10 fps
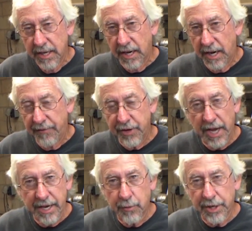If you
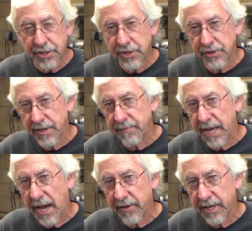got any questions, leave them
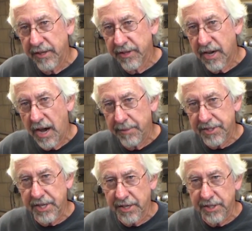down in the
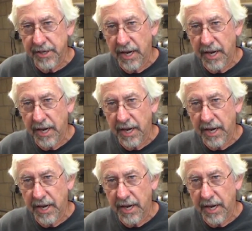comments section.